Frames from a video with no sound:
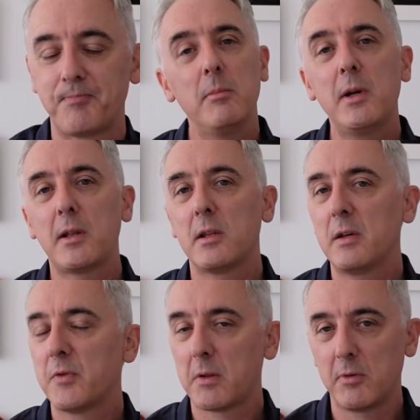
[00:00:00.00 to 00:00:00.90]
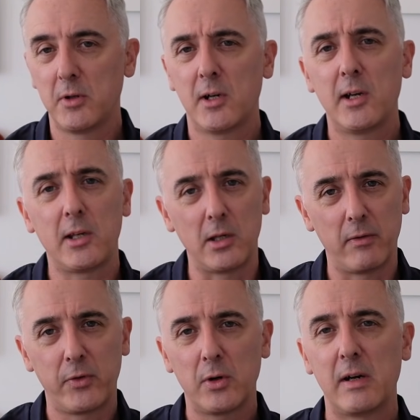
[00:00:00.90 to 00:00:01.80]
It makes a difference when you're hiking
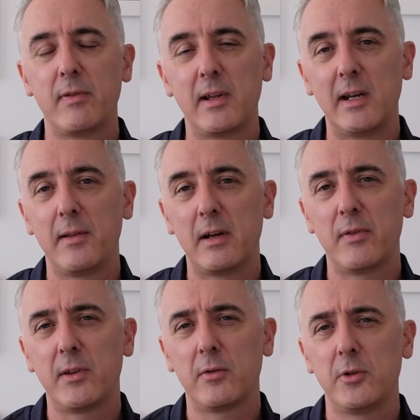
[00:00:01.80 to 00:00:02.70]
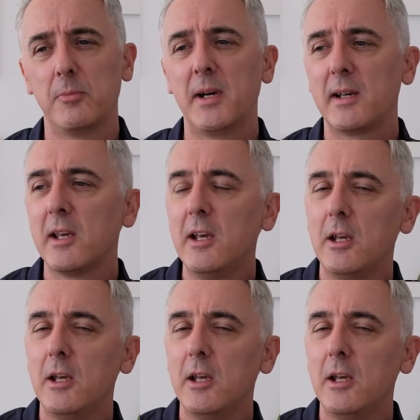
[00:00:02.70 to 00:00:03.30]
if you've got every, everything on your back.